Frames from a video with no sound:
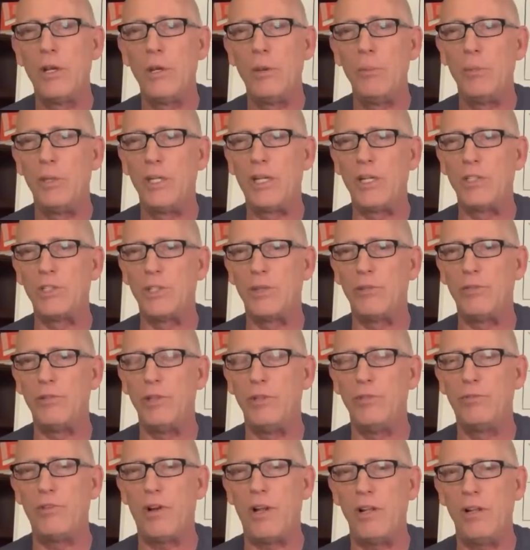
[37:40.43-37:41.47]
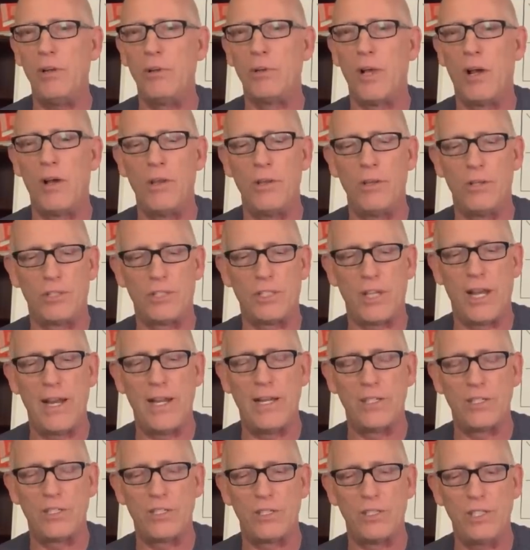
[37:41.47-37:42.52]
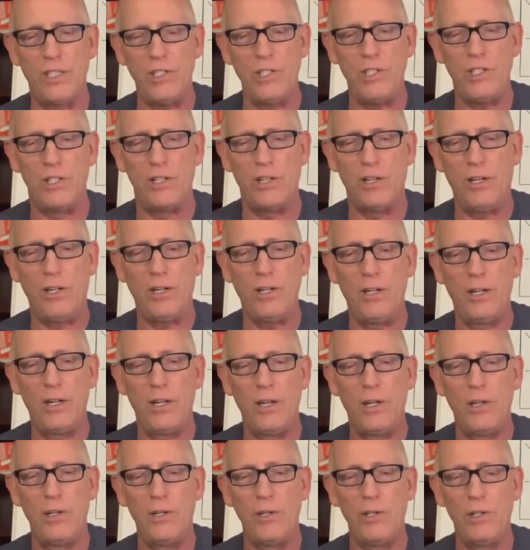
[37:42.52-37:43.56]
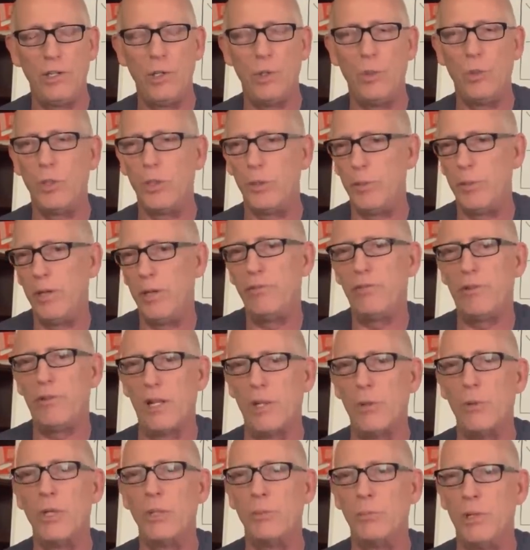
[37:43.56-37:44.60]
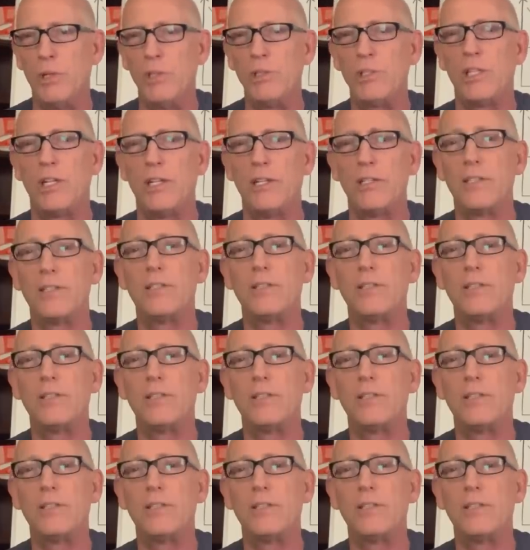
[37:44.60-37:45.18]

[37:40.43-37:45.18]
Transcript: Because if you followed all the science this year, you would have been following bullshit.